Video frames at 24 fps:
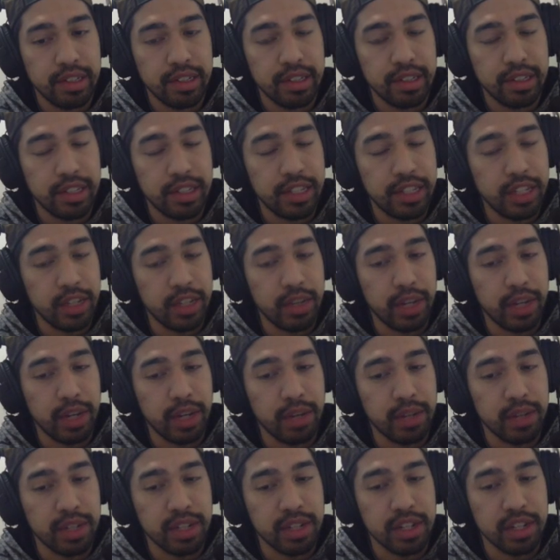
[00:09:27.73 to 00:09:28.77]
This DOA
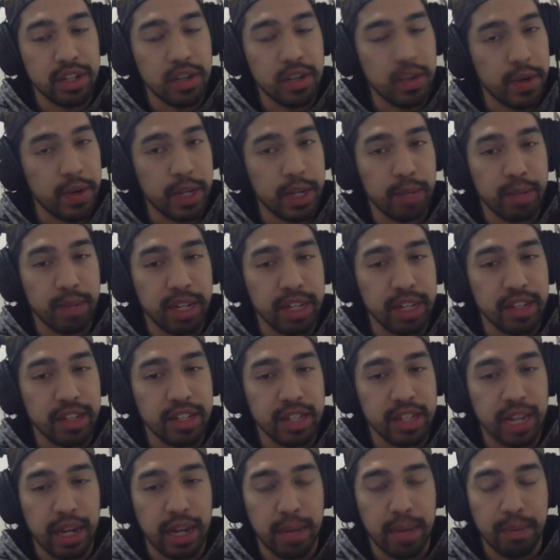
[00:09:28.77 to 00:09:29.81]
was annoying me
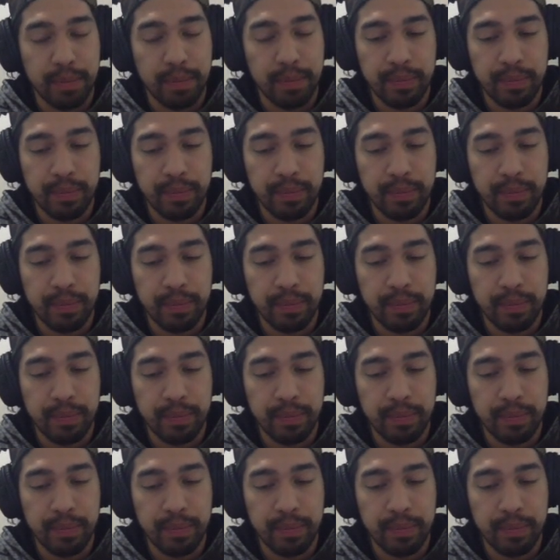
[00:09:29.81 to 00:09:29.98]
this game.